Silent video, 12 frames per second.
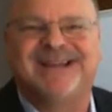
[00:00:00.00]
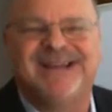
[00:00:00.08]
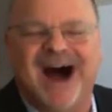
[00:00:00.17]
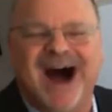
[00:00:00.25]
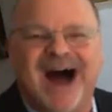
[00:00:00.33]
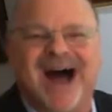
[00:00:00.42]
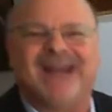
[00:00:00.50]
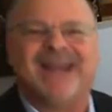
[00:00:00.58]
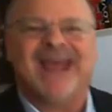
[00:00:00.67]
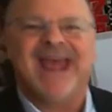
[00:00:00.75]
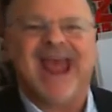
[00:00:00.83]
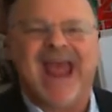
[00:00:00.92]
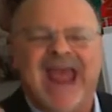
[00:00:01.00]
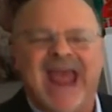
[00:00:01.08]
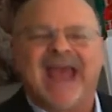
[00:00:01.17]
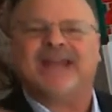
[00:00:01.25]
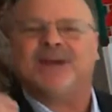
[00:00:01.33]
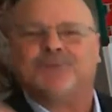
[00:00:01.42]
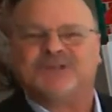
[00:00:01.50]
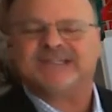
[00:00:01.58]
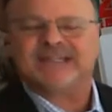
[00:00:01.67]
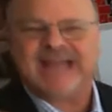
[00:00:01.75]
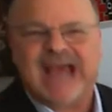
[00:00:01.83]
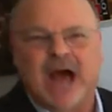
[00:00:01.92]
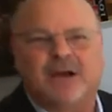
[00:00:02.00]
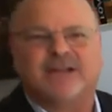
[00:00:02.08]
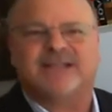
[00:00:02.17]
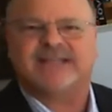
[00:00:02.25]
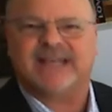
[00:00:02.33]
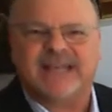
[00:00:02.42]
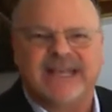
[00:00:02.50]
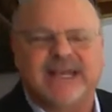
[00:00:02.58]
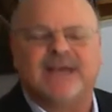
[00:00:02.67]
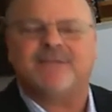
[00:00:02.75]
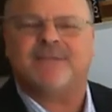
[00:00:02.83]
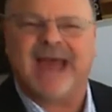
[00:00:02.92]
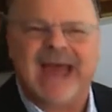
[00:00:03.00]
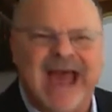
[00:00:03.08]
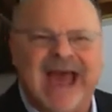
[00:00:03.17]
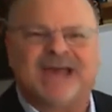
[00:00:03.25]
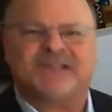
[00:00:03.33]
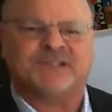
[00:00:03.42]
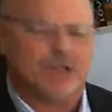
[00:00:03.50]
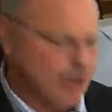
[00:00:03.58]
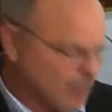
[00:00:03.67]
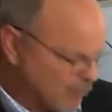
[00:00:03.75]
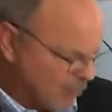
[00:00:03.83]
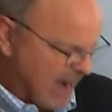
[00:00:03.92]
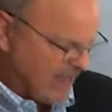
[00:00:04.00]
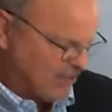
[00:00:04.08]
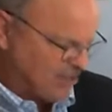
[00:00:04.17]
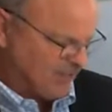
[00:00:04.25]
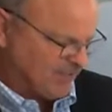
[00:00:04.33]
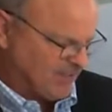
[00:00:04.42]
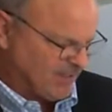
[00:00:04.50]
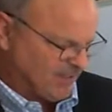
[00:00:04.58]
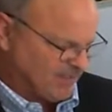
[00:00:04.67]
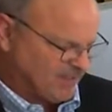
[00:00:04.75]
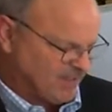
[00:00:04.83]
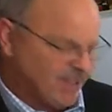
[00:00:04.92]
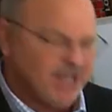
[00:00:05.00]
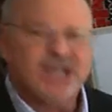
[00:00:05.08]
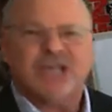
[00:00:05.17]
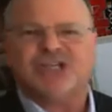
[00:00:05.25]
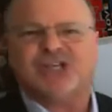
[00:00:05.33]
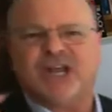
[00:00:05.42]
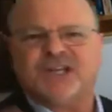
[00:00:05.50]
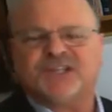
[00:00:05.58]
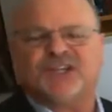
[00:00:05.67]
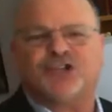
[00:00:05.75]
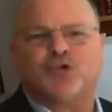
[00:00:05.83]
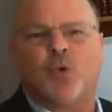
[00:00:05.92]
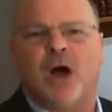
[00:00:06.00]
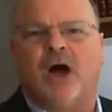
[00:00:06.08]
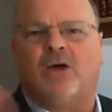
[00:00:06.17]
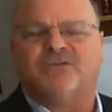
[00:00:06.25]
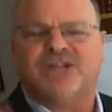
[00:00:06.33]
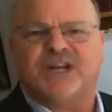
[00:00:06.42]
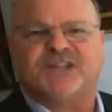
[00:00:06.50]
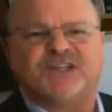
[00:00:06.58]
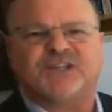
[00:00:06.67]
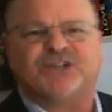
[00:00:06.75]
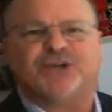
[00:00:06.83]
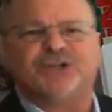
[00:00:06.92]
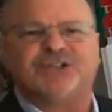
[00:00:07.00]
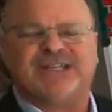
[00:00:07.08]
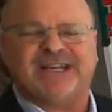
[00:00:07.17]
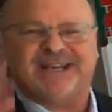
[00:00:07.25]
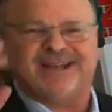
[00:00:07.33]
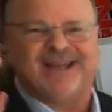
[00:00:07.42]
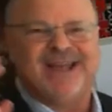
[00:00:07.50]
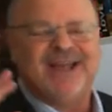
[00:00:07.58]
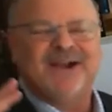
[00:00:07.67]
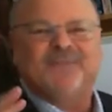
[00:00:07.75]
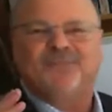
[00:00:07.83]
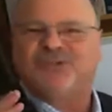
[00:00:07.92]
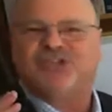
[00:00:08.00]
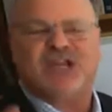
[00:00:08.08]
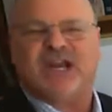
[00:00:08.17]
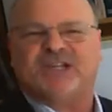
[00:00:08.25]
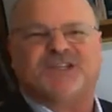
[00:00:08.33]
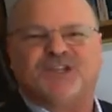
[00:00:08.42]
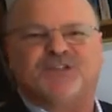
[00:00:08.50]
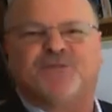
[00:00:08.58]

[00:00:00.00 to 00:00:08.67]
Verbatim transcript: God and it was counted to him as righteousness. Genesis 12, Genesis 13, Genesis